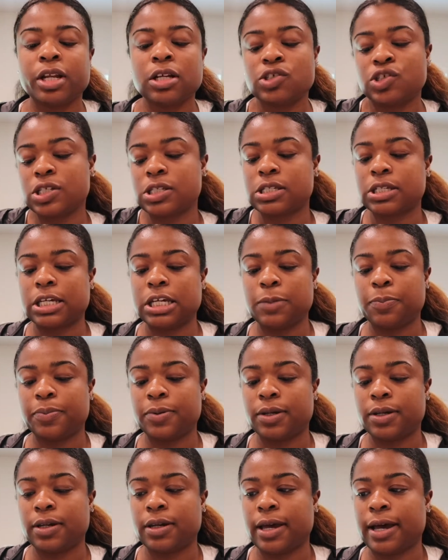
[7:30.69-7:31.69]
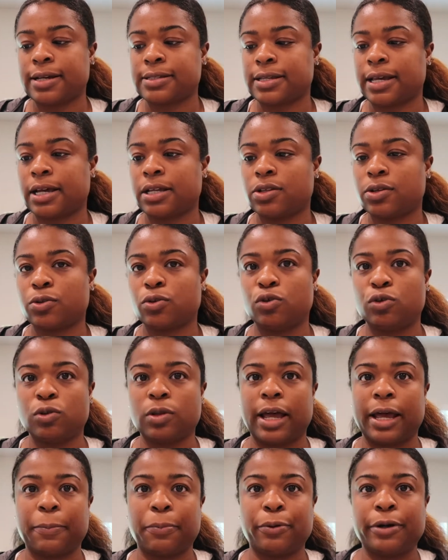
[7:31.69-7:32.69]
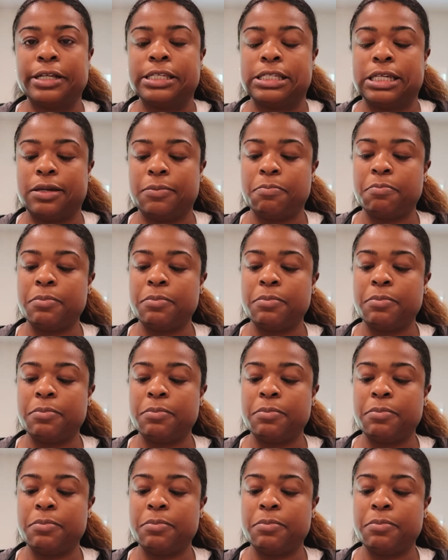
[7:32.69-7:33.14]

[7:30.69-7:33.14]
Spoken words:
just to keep it as like a little like printed